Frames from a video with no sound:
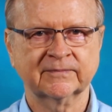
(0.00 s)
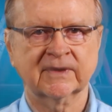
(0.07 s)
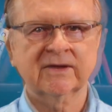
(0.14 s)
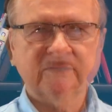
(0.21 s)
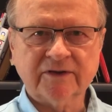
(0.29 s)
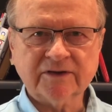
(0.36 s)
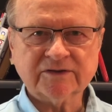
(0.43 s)

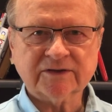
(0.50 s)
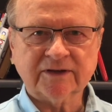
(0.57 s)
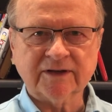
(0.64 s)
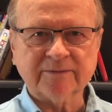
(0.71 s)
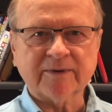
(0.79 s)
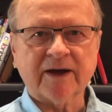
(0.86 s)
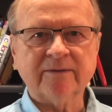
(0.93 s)
For this
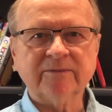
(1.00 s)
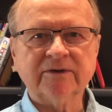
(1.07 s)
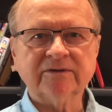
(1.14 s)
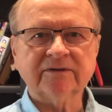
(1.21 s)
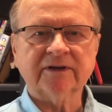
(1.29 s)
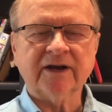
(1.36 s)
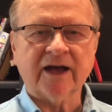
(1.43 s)
clip, I'm
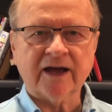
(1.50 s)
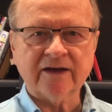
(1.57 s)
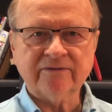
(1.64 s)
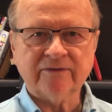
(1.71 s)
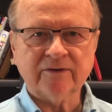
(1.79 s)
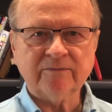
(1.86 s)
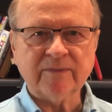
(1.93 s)
using an
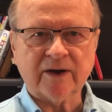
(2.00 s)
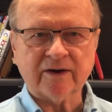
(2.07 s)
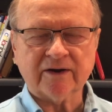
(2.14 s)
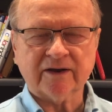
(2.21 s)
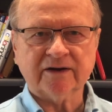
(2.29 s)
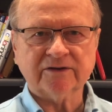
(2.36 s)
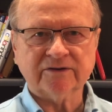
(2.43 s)
iPhone mounted
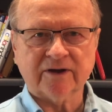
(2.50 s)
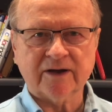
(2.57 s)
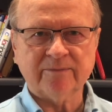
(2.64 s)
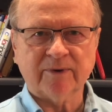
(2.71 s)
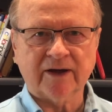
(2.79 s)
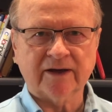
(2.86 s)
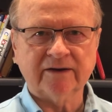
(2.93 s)
on a
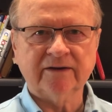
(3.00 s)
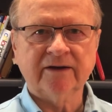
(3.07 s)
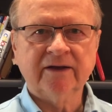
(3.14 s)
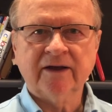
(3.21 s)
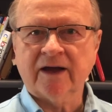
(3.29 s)
tripod